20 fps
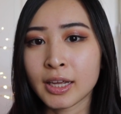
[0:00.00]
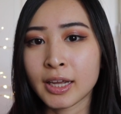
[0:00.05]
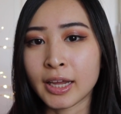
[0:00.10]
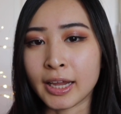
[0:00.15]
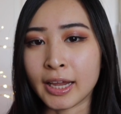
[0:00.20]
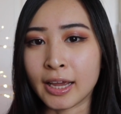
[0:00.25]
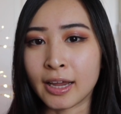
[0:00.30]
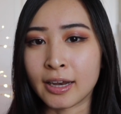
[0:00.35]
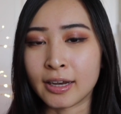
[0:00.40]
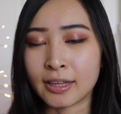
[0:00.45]

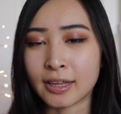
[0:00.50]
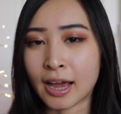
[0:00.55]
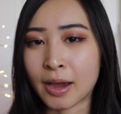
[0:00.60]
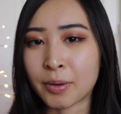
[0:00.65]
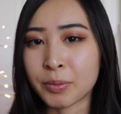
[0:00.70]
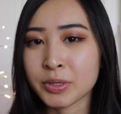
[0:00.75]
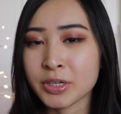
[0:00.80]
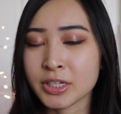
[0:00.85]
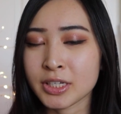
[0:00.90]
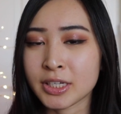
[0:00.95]
And I
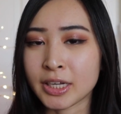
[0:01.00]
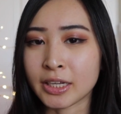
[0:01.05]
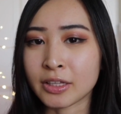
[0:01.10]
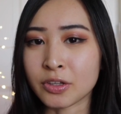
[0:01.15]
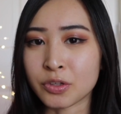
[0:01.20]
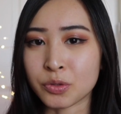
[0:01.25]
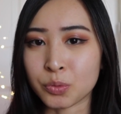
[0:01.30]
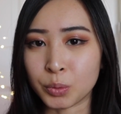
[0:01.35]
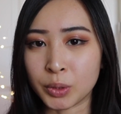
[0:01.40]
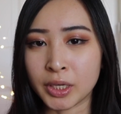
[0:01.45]
would just take
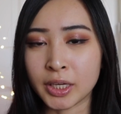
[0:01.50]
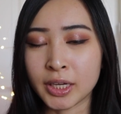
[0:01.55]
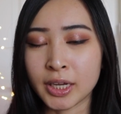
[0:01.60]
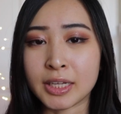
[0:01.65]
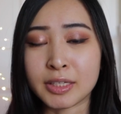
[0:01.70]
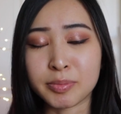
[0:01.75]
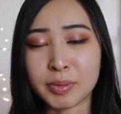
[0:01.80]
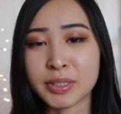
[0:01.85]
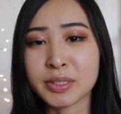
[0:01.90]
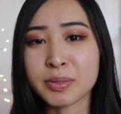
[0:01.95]
this week
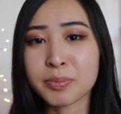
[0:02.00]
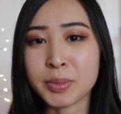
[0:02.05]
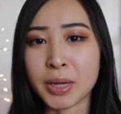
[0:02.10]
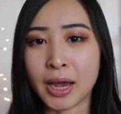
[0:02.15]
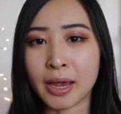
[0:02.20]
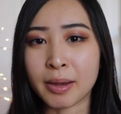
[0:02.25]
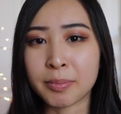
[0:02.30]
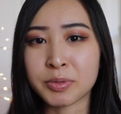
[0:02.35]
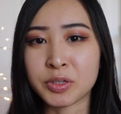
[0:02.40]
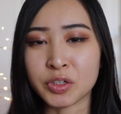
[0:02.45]
and spend some
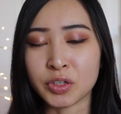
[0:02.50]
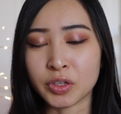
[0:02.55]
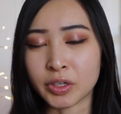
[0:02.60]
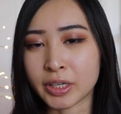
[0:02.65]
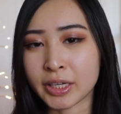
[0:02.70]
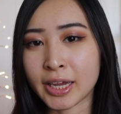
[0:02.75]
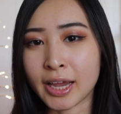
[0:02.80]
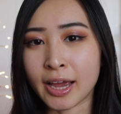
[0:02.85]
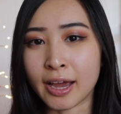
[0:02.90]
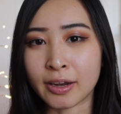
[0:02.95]
time just
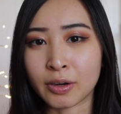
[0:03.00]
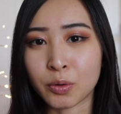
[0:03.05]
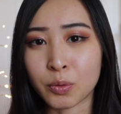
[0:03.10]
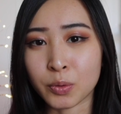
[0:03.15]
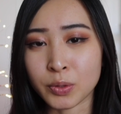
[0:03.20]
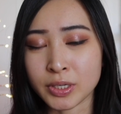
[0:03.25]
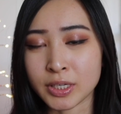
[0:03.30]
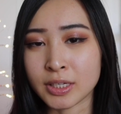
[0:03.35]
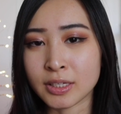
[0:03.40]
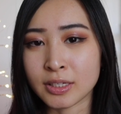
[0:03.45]
looking at
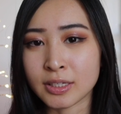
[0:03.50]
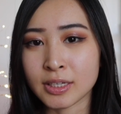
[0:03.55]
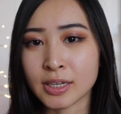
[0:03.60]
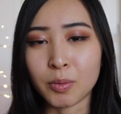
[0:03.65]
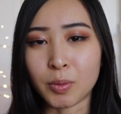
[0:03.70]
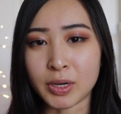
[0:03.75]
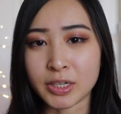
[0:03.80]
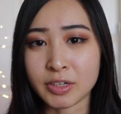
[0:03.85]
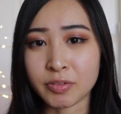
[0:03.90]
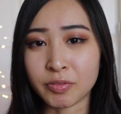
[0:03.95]
courses,
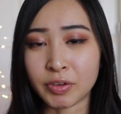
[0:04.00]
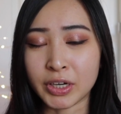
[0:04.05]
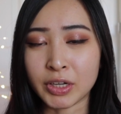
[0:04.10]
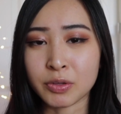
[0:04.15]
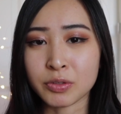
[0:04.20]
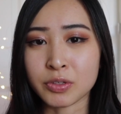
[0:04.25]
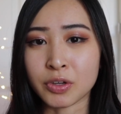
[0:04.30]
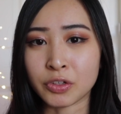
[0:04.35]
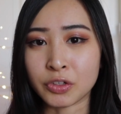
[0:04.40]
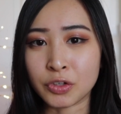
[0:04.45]
watching
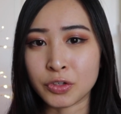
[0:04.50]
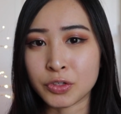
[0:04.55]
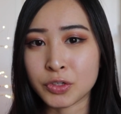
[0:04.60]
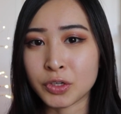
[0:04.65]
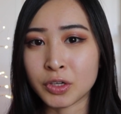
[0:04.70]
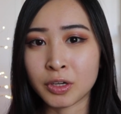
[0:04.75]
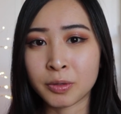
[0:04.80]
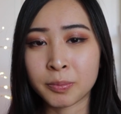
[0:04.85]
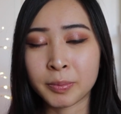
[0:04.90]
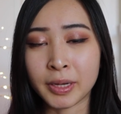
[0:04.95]
videos on
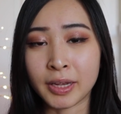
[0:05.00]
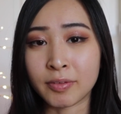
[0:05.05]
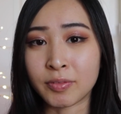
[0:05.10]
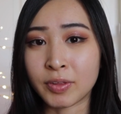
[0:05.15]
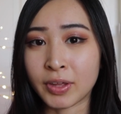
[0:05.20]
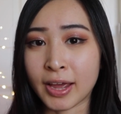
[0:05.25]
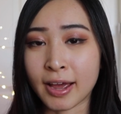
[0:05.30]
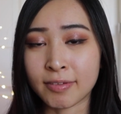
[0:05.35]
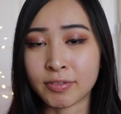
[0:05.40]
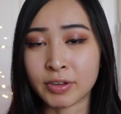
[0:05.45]
YouTube if
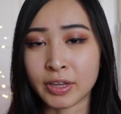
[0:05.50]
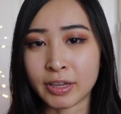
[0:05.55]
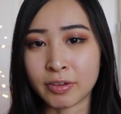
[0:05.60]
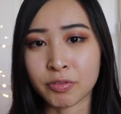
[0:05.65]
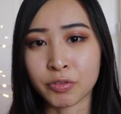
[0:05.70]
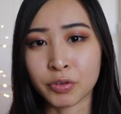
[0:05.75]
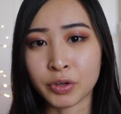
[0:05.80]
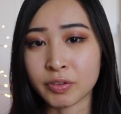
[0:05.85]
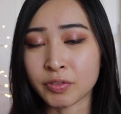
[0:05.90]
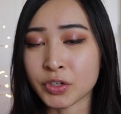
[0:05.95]
they have a
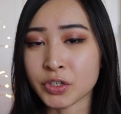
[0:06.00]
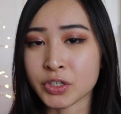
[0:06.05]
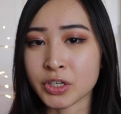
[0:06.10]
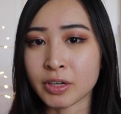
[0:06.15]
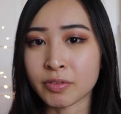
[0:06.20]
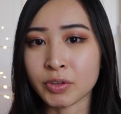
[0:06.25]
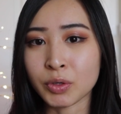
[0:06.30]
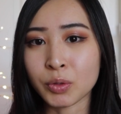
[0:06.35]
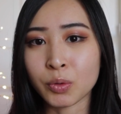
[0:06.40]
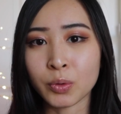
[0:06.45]
free version
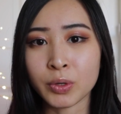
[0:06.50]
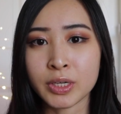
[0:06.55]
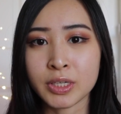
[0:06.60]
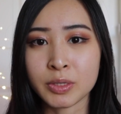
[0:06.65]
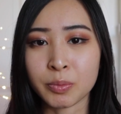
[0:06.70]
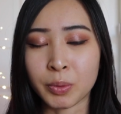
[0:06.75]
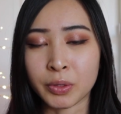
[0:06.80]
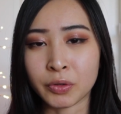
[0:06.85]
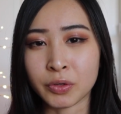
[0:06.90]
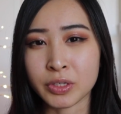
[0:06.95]
of the
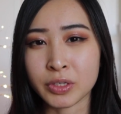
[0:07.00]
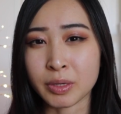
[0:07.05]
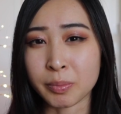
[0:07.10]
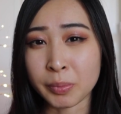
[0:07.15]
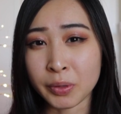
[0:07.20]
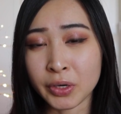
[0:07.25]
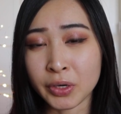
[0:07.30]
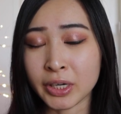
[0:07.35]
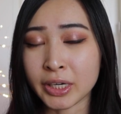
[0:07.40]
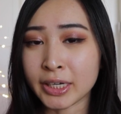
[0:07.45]
course, whether it's
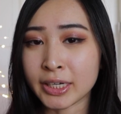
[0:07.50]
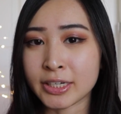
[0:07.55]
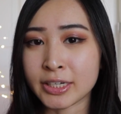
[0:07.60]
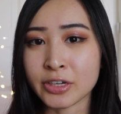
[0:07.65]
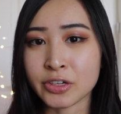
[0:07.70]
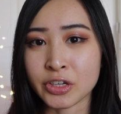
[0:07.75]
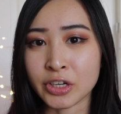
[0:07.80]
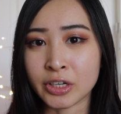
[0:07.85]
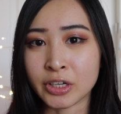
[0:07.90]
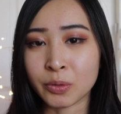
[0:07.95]
community
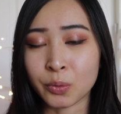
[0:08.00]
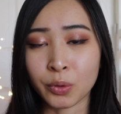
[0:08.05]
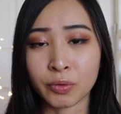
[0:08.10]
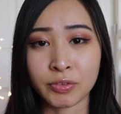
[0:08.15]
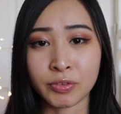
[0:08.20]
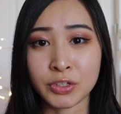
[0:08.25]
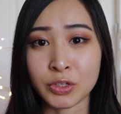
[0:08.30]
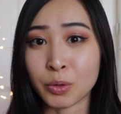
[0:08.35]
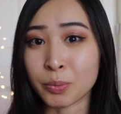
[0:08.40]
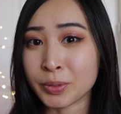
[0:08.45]
edition or if
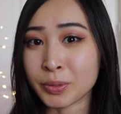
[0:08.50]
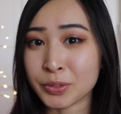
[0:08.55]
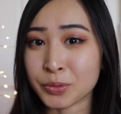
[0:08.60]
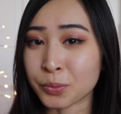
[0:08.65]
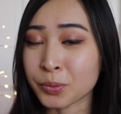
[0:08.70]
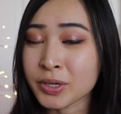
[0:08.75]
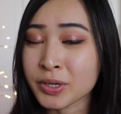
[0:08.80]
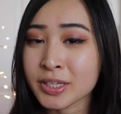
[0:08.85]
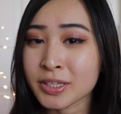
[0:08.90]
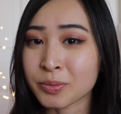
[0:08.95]
it's open
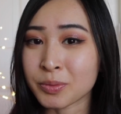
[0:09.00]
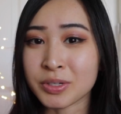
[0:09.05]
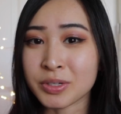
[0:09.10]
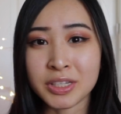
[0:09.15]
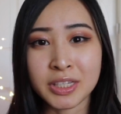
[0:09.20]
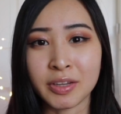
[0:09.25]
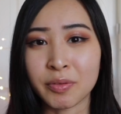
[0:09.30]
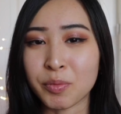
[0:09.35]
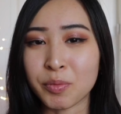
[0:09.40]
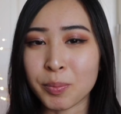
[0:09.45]
source, which
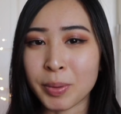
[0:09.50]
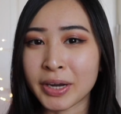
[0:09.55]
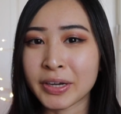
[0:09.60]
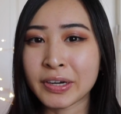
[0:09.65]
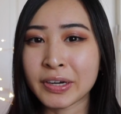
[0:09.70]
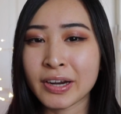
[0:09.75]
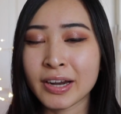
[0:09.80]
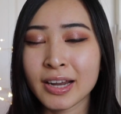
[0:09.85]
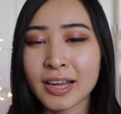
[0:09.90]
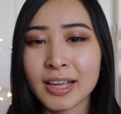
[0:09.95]
is even
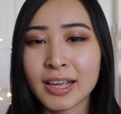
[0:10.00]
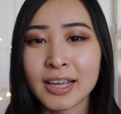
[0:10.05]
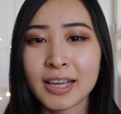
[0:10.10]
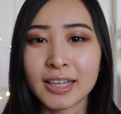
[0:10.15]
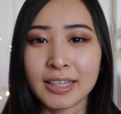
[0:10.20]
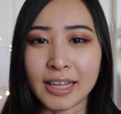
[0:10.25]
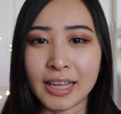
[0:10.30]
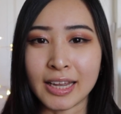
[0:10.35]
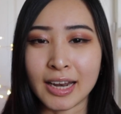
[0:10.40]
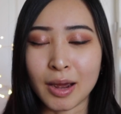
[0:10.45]
better,
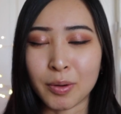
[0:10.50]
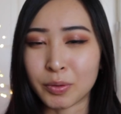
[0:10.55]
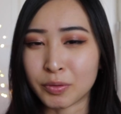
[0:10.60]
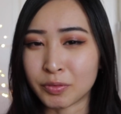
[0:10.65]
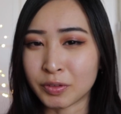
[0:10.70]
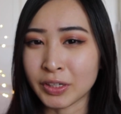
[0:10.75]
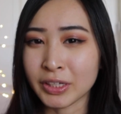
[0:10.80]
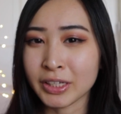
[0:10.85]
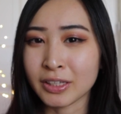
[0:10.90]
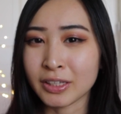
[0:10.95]
then I would
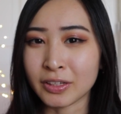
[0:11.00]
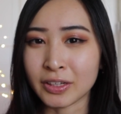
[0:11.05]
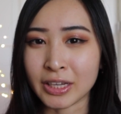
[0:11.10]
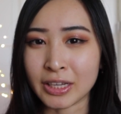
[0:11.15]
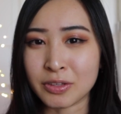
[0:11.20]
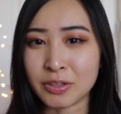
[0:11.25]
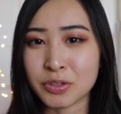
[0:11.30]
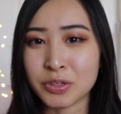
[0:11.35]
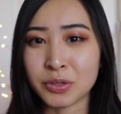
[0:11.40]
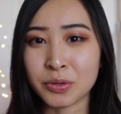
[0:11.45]
really look
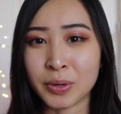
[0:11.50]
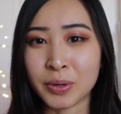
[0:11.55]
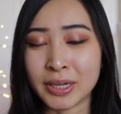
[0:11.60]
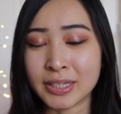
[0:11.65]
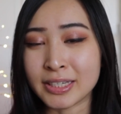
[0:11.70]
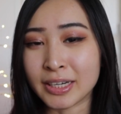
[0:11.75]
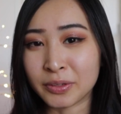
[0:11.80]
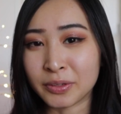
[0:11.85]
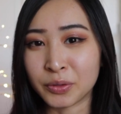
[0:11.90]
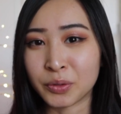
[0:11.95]
into and
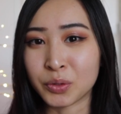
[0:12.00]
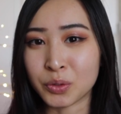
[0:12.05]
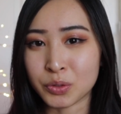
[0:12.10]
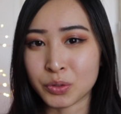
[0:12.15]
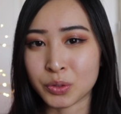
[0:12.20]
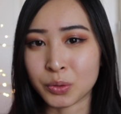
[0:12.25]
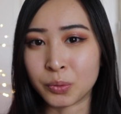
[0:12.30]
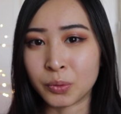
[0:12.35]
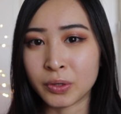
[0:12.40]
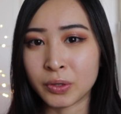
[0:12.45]
download those
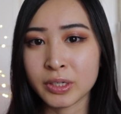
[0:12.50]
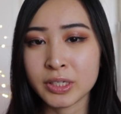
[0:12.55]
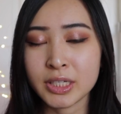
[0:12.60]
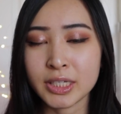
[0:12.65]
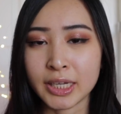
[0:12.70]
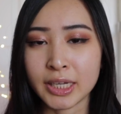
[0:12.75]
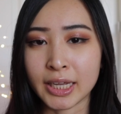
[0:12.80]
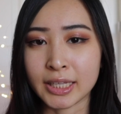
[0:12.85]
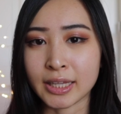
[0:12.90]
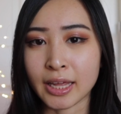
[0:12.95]
tools
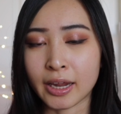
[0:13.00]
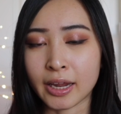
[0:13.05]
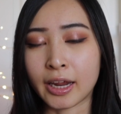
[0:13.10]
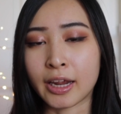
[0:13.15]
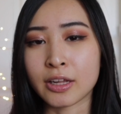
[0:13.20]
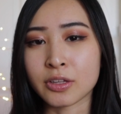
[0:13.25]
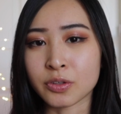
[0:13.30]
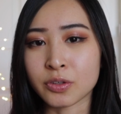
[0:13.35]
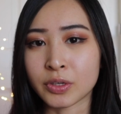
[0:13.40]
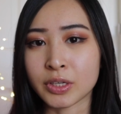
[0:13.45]
to get that
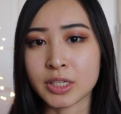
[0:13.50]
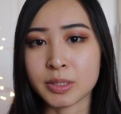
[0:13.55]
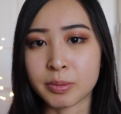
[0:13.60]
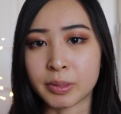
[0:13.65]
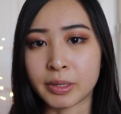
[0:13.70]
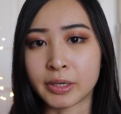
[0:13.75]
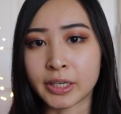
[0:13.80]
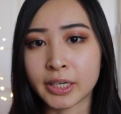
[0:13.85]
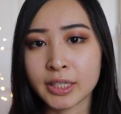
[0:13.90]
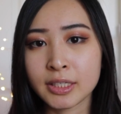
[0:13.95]
hands-on
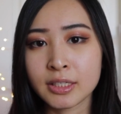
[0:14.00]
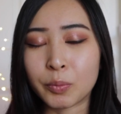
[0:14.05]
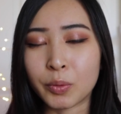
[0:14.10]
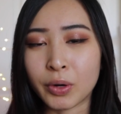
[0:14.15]
experience.